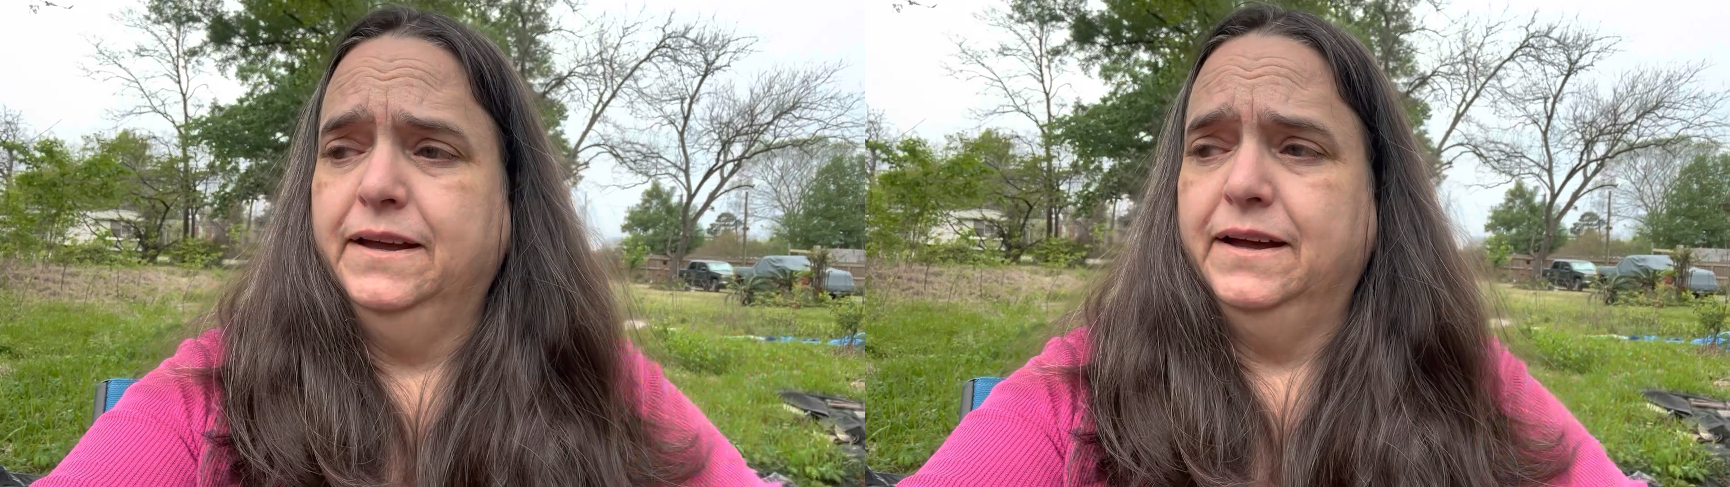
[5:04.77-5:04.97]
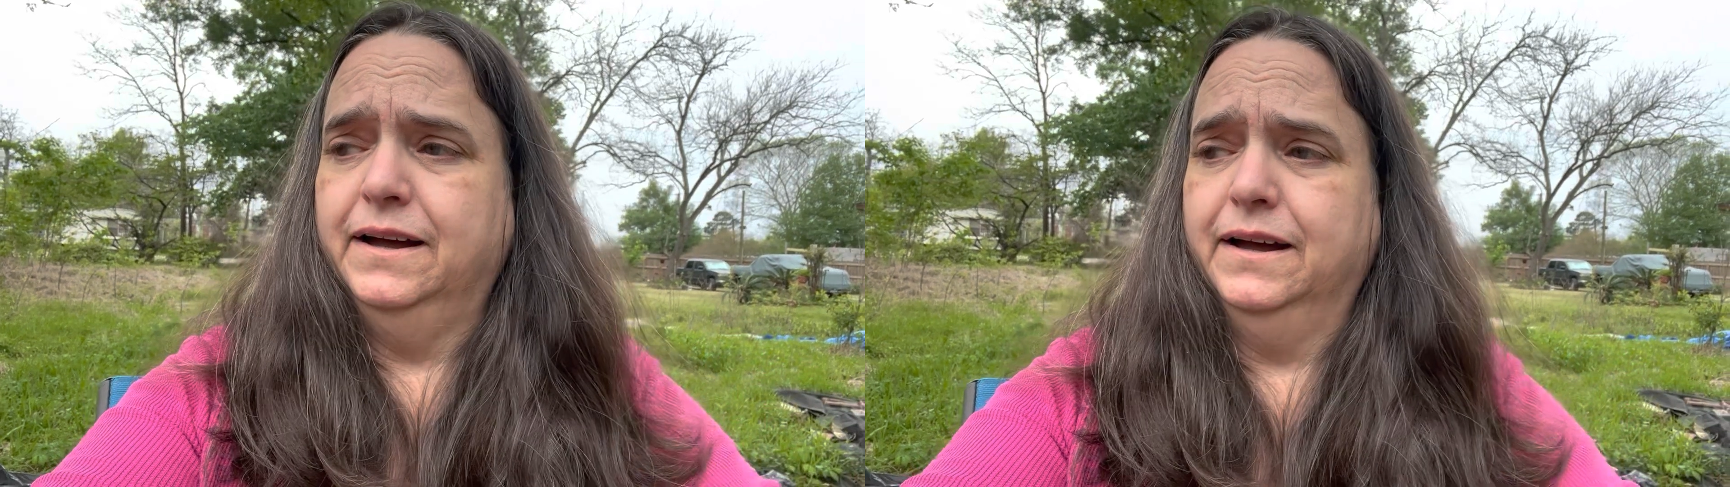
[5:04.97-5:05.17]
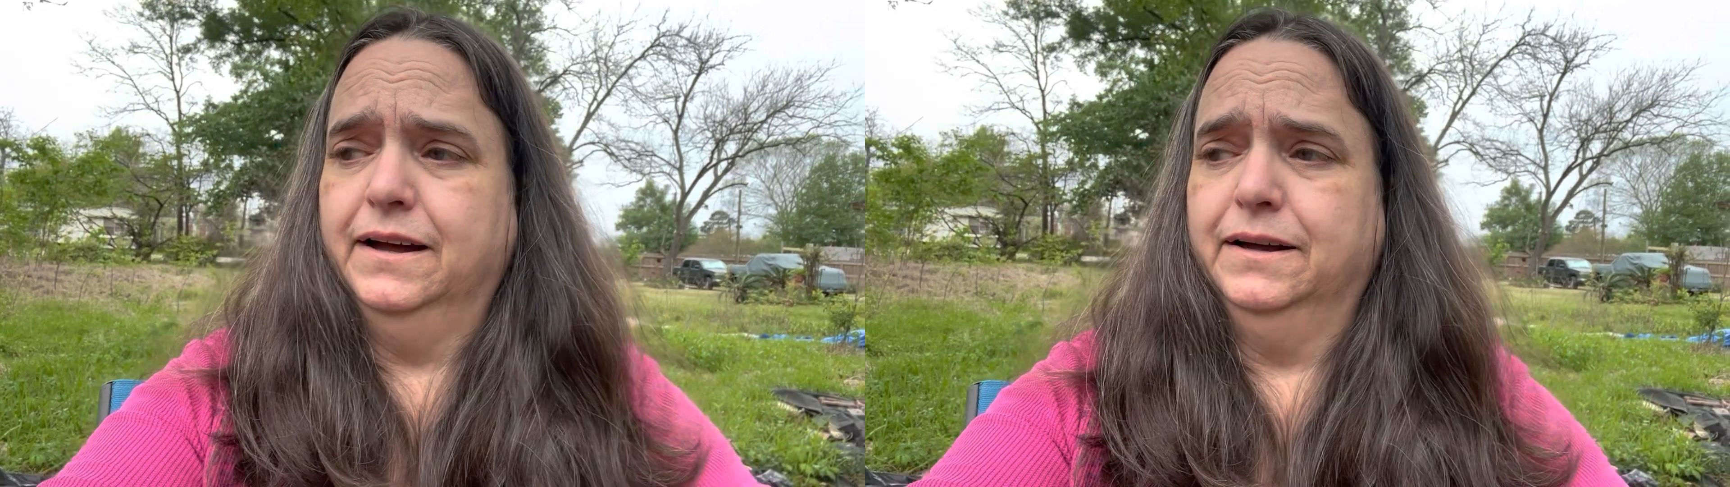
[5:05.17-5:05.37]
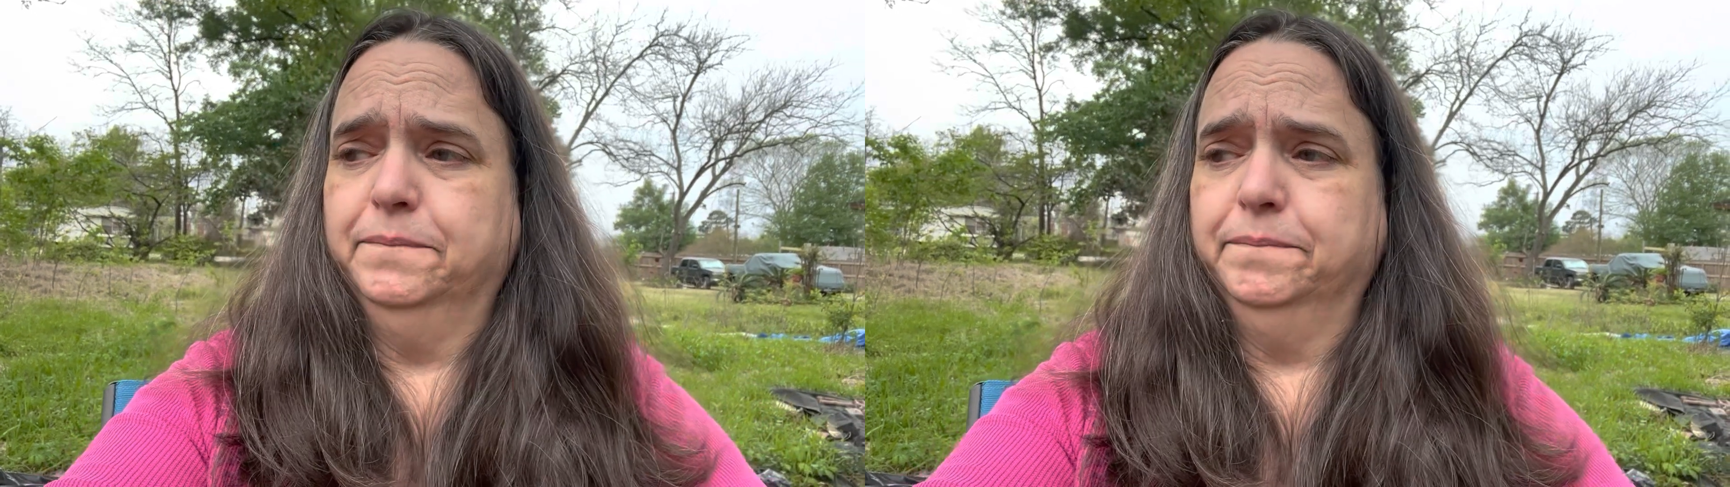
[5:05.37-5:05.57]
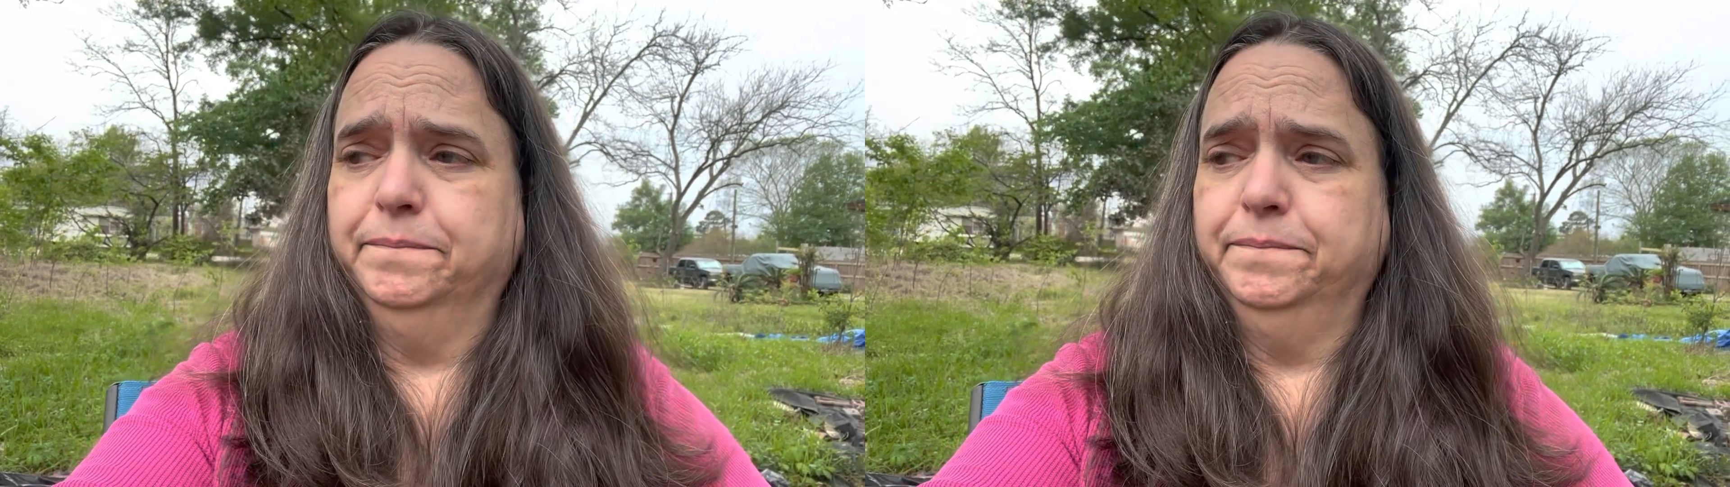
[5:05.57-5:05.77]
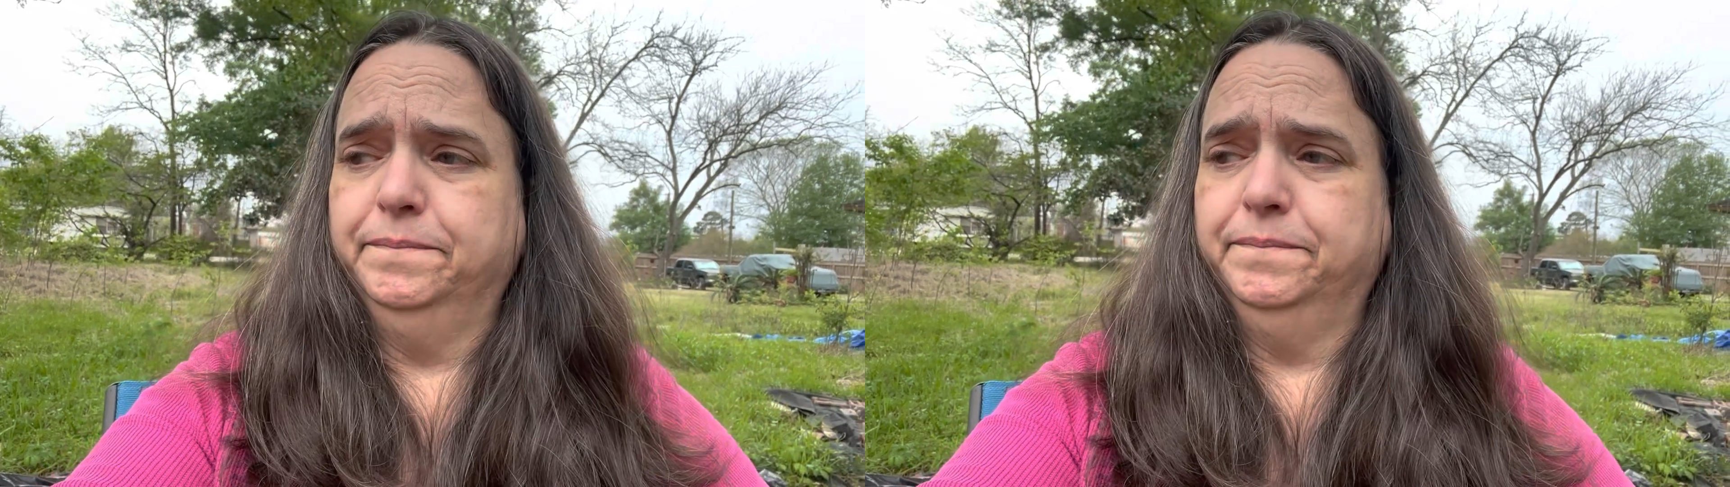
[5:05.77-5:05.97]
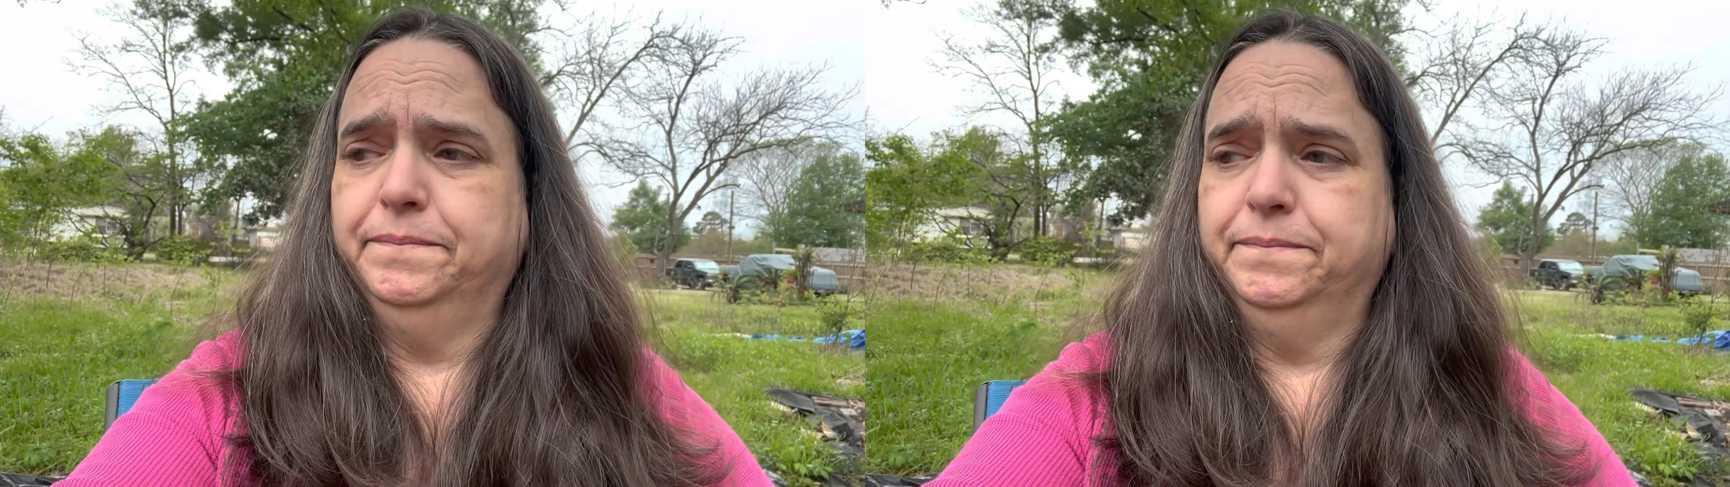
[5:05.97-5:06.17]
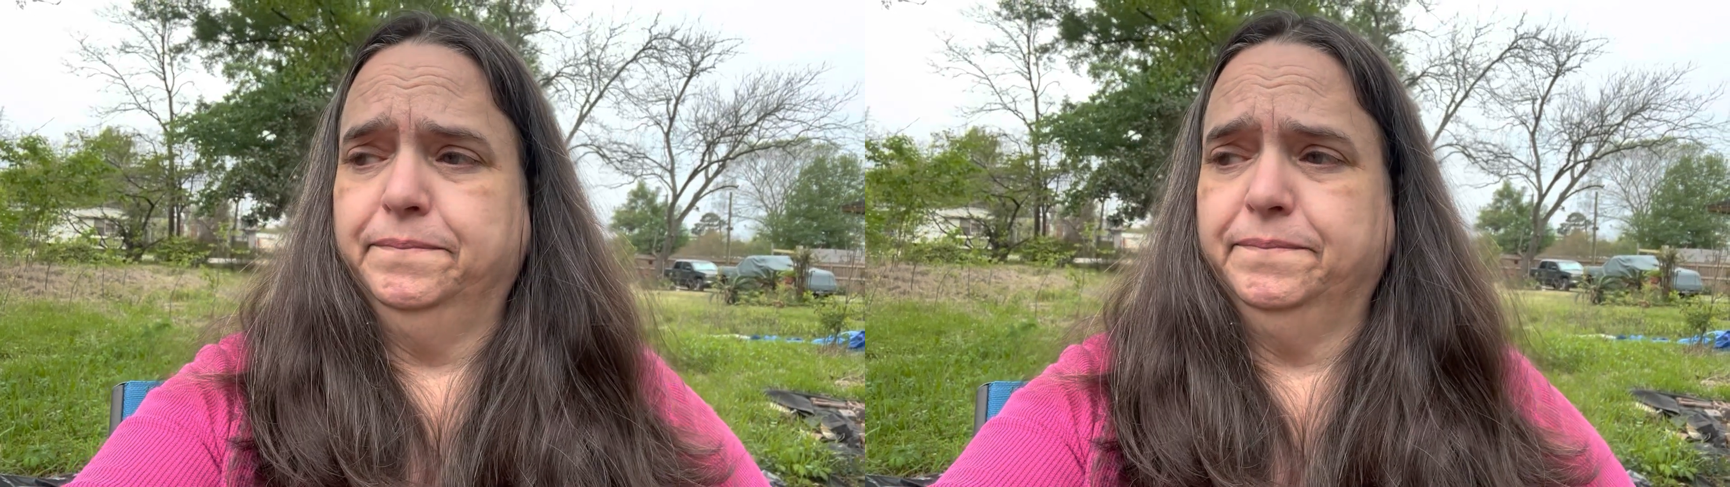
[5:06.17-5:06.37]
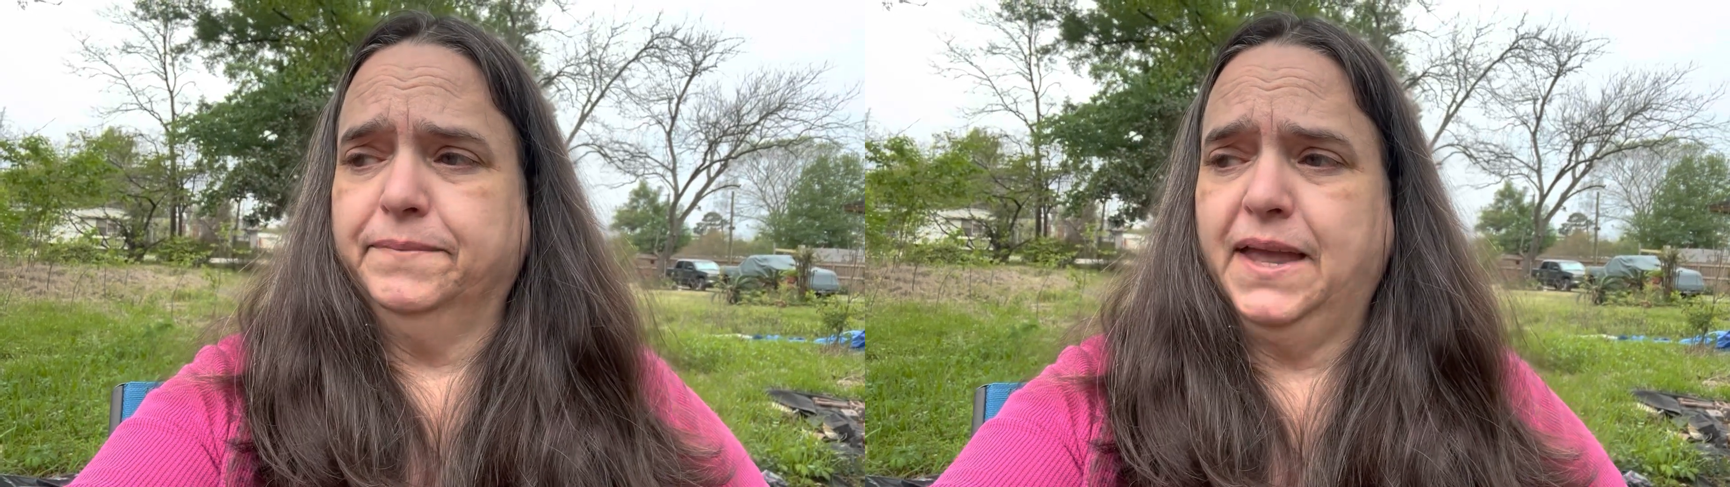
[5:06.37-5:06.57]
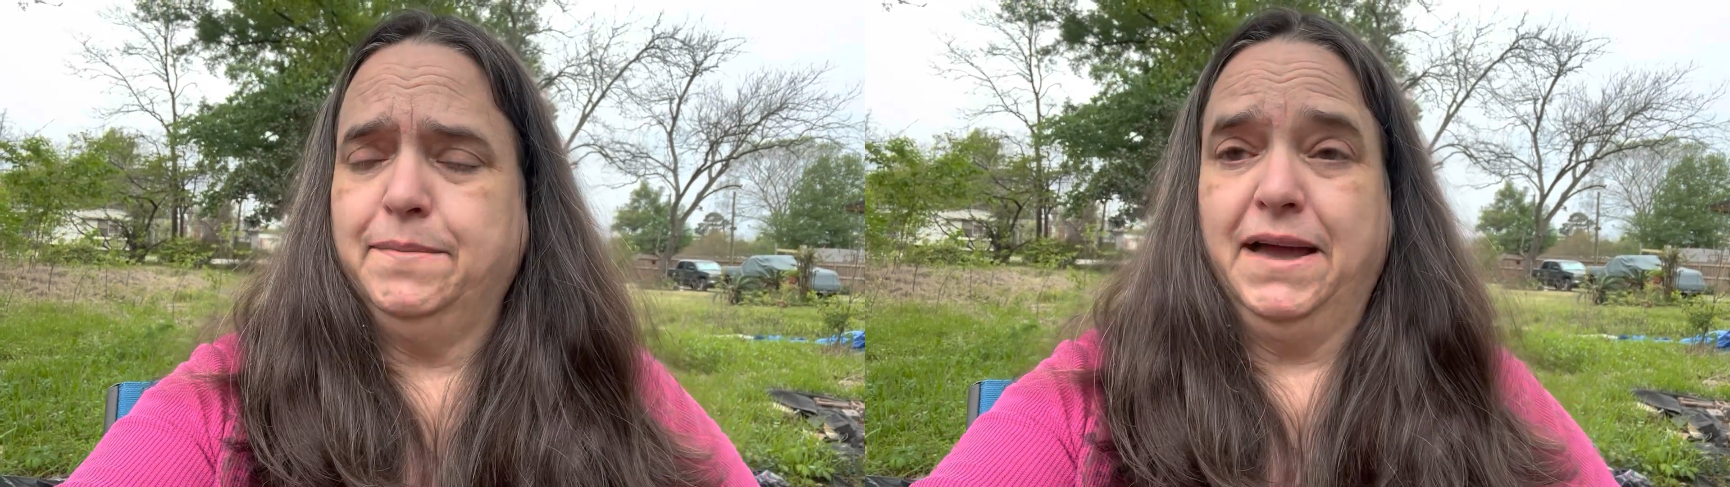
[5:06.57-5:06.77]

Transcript: Came